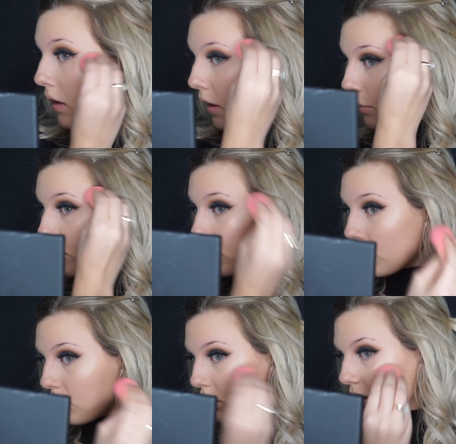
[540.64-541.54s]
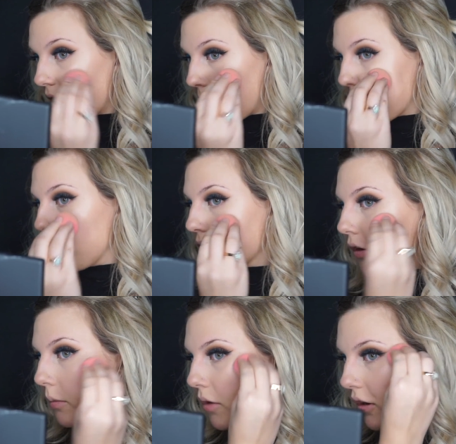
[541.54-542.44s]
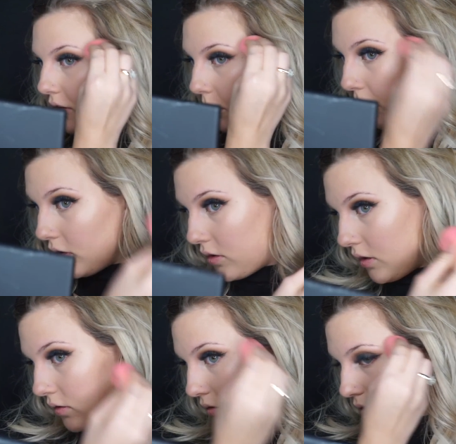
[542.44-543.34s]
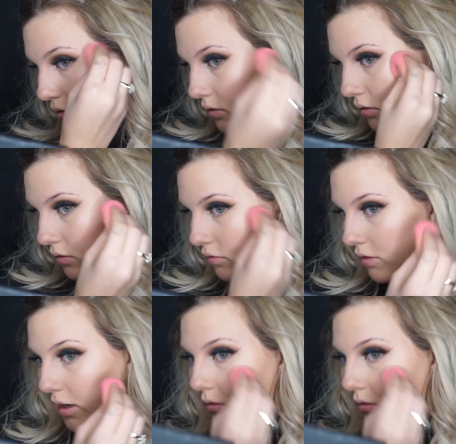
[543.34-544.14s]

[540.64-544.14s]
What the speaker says: I'm so happy with all the products I purchased. Oh, how